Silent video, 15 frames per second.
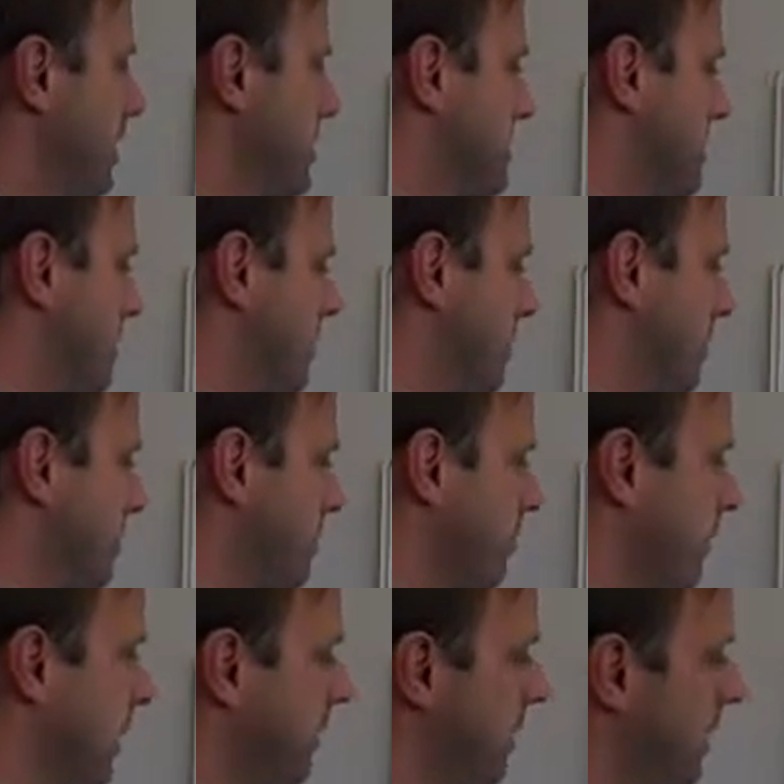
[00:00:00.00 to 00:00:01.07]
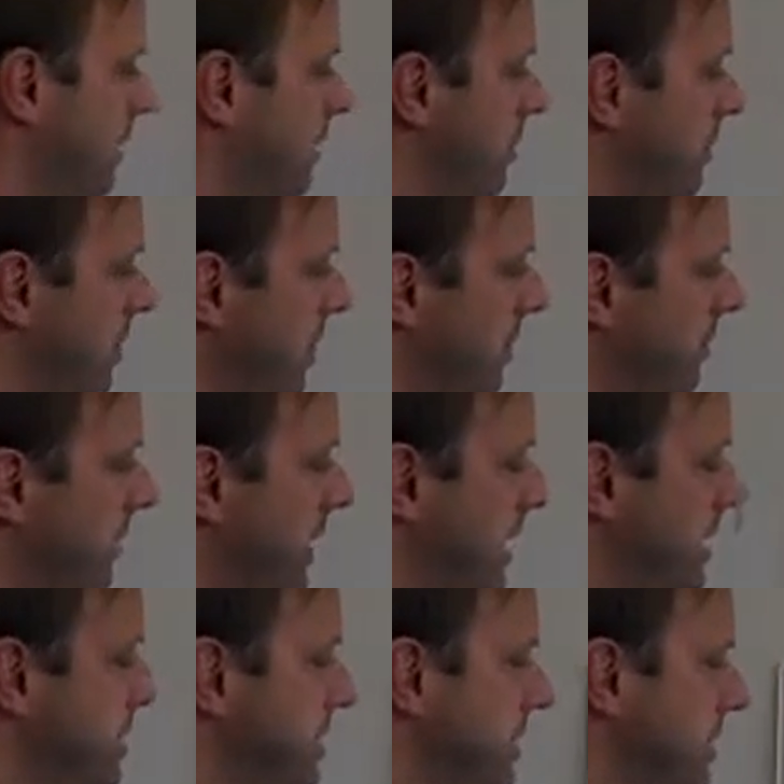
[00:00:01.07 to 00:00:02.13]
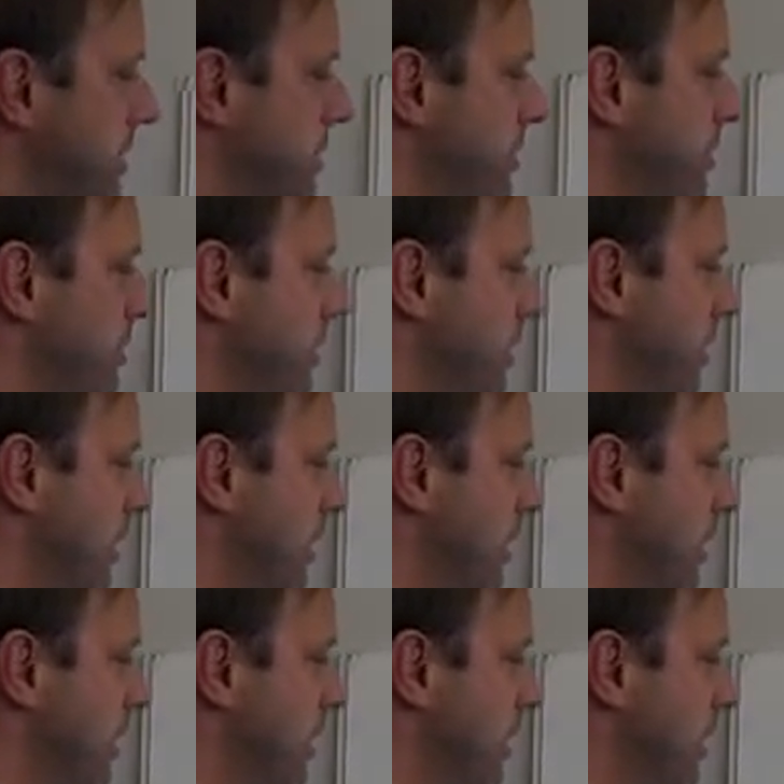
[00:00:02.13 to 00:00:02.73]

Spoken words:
so I multiply my numerator by 2.